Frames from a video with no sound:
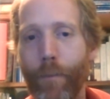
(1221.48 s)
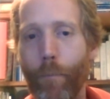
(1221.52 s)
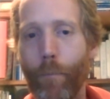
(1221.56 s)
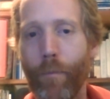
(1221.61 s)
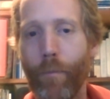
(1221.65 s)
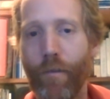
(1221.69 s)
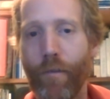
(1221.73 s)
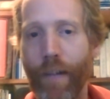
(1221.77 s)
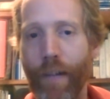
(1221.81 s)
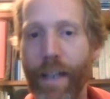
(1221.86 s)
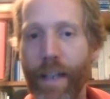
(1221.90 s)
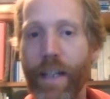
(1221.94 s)

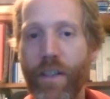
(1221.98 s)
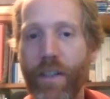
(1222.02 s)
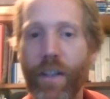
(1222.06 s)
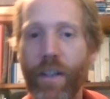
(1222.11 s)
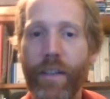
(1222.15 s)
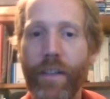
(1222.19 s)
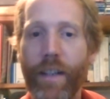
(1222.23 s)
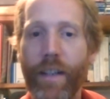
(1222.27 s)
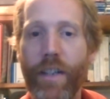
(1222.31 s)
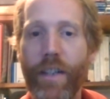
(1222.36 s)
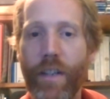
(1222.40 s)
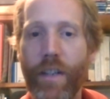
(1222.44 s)
drainage
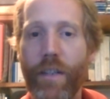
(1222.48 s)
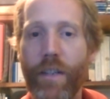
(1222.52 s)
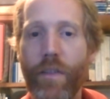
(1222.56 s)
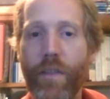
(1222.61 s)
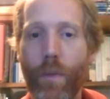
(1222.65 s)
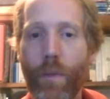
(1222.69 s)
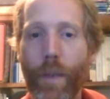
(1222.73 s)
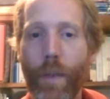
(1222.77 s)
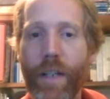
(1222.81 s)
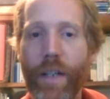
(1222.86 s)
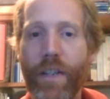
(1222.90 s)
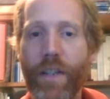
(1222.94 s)

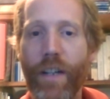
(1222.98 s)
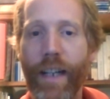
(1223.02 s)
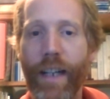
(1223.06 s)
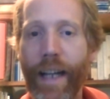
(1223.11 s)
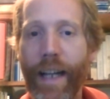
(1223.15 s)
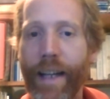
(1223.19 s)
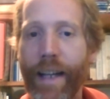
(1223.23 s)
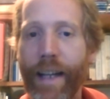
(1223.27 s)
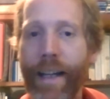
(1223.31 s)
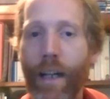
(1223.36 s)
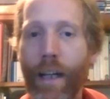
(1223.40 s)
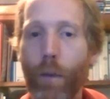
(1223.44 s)
conditions, which
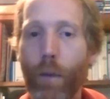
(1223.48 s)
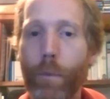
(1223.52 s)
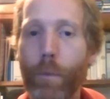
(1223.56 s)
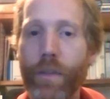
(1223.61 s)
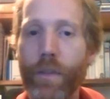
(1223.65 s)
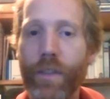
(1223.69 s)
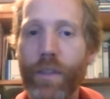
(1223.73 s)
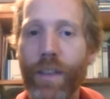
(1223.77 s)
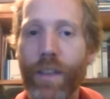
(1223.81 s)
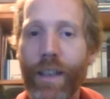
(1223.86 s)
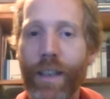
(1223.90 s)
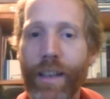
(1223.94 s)
again
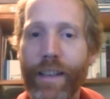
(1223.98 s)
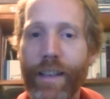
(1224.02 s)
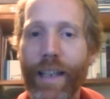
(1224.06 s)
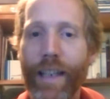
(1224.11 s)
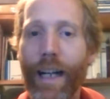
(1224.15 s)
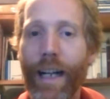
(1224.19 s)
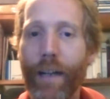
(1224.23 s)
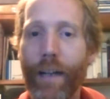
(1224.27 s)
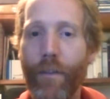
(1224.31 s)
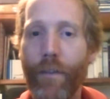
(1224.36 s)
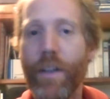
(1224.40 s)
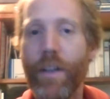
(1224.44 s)
helps you
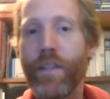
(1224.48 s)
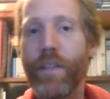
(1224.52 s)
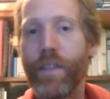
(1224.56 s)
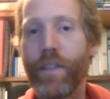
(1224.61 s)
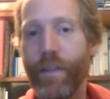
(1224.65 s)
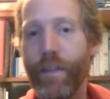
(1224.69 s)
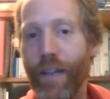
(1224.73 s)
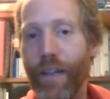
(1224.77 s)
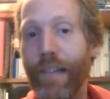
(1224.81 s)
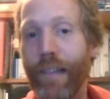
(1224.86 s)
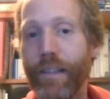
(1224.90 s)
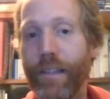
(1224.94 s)
have this
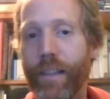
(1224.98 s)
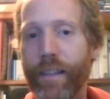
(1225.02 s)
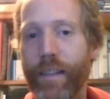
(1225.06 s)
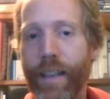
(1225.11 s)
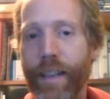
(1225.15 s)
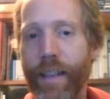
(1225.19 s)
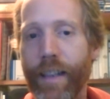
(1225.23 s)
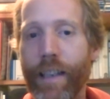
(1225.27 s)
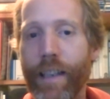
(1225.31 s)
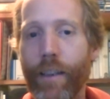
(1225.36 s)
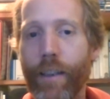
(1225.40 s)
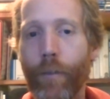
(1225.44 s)

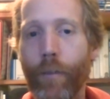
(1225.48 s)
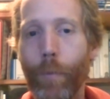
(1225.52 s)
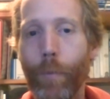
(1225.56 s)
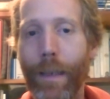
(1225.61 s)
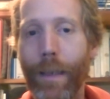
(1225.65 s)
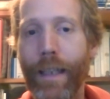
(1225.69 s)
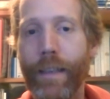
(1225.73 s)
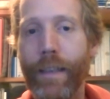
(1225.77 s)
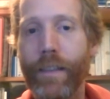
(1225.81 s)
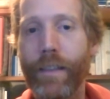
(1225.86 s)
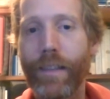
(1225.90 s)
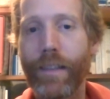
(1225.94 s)
diversity of
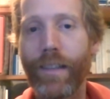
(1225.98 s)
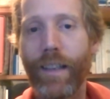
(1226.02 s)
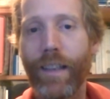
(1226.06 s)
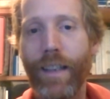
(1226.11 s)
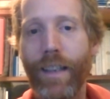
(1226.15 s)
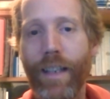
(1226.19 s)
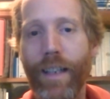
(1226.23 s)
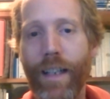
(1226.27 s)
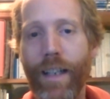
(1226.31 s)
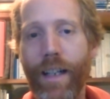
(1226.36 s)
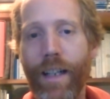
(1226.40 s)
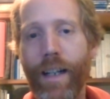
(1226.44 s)
plants.
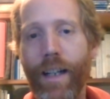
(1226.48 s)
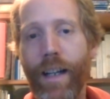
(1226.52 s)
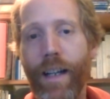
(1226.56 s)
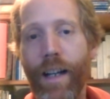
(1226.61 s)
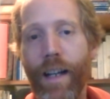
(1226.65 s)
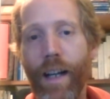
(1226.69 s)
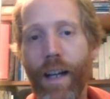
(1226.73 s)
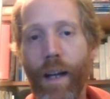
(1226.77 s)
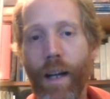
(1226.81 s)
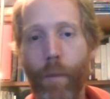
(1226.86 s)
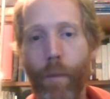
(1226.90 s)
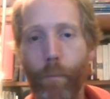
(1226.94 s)

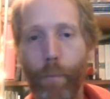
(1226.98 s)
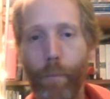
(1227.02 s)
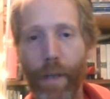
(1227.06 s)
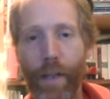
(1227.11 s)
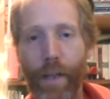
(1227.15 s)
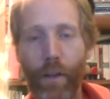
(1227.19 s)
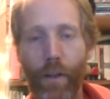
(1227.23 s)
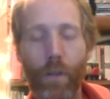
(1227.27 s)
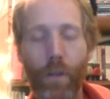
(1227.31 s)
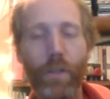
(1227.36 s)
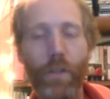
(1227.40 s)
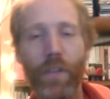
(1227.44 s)

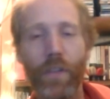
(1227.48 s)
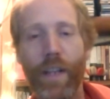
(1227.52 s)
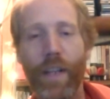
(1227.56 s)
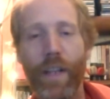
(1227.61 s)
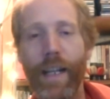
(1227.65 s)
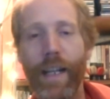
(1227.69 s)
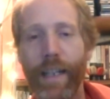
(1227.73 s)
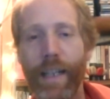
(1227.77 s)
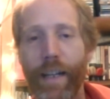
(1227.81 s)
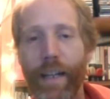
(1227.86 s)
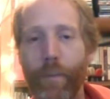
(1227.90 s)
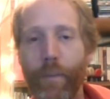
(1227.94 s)
But it also
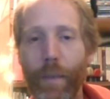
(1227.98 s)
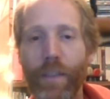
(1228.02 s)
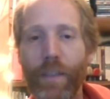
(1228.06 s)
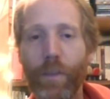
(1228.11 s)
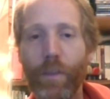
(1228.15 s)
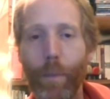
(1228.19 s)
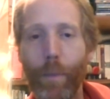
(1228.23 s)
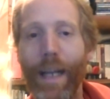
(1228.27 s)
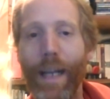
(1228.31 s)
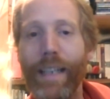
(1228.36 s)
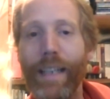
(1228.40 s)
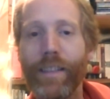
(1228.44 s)
then gave me
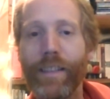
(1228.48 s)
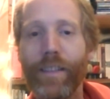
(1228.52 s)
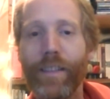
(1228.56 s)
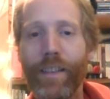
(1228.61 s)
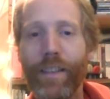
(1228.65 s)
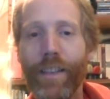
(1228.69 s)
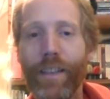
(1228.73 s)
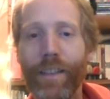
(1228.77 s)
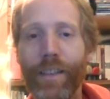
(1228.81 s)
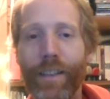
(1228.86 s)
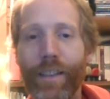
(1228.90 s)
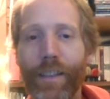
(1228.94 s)
space
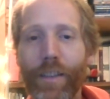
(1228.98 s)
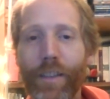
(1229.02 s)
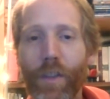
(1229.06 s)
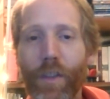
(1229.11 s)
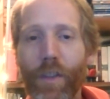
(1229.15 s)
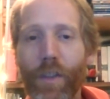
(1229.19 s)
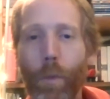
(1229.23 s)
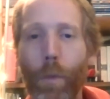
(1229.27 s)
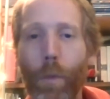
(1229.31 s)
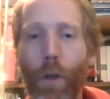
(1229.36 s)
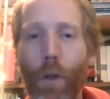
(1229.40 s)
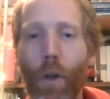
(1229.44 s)
to
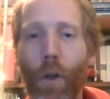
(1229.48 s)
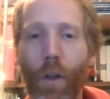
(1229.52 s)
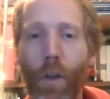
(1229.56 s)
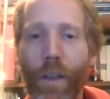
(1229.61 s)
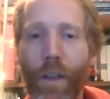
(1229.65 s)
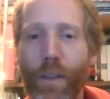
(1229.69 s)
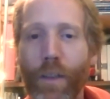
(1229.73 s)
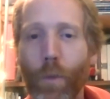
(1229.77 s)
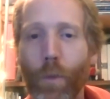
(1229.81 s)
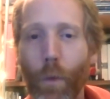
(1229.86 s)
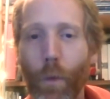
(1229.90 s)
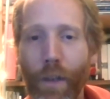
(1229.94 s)
put all
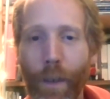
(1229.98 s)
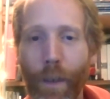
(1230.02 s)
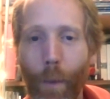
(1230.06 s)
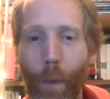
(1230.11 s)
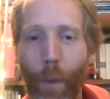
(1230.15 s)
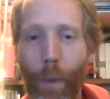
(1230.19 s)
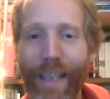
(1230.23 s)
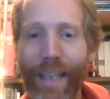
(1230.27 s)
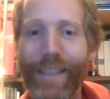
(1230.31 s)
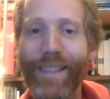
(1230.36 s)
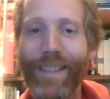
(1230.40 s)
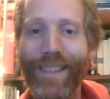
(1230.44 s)
this woody
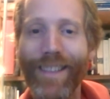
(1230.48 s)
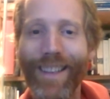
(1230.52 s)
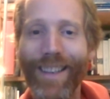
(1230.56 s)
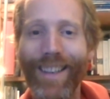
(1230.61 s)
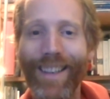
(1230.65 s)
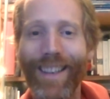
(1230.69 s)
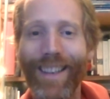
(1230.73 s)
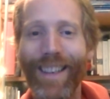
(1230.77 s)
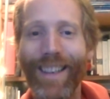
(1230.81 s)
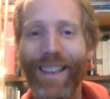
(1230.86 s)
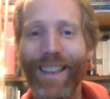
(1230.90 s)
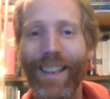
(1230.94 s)
waste.
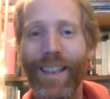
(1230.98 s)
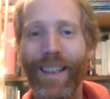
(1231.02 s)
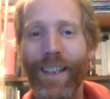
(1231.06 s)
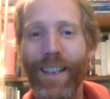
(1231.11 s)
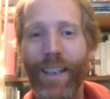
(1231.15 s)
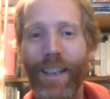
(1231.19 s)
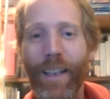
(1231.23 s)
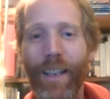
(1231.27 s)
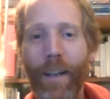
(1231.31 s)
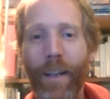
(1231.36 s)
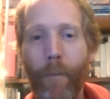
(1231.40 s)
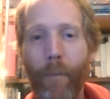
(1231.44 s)

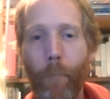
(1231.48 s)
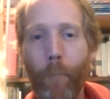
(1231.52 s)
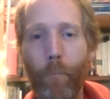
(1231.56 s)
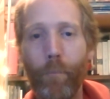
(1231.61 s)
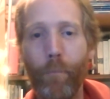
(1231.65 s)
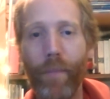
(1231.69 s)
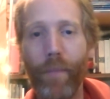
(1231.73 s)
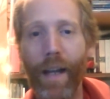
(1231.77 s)
And